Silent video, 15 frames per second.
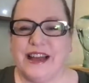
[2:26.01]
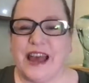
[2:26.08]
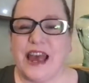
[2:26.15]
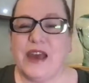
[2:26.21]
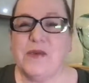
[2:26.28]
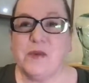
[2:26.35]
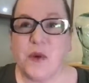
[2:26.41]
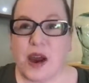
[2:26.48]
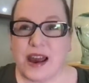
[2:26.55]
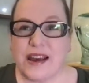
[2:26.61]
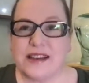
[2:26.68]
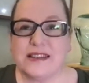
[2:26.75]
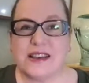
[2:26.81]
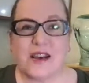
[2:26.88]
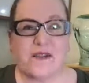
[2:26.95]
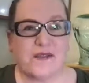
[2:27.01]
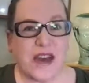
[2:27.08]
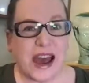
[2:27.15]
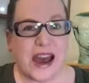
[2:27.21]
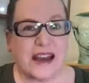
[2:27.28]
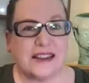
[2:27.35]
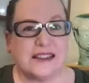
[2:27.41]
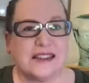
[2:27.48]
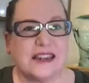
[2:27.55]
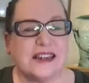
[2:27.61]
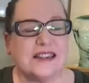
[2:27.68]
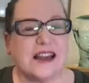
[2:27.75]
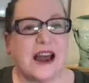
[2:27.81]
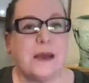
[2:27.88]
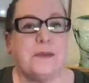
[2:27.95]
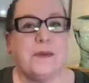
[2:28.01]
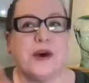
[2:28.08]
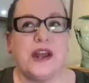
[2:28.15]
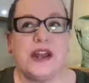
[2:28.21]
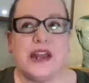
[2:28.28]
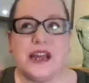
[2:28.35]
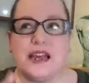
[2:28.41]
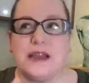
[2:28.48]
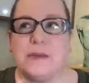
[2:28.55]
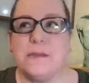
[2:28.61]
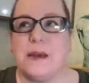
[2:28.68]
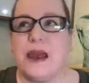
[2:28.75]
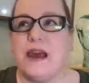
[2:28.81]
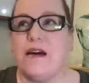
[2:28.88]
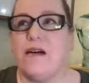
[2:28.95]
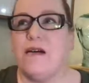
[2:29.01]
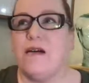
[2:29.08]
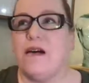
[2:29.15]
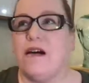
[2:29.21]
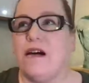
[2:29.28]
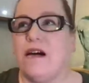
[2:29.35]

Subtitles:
It was fast because I put it in the mail.